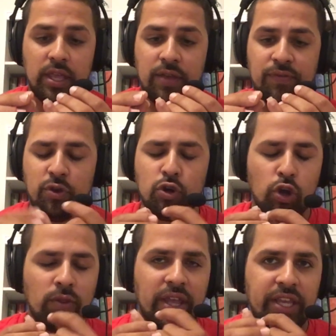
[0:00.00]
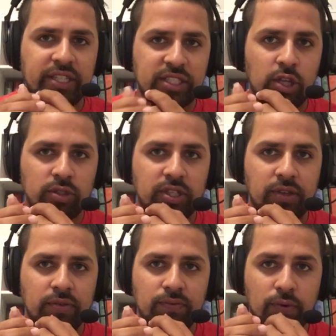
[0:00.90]
if you know that he is
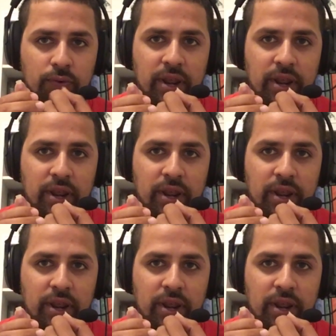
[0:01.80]
guilty for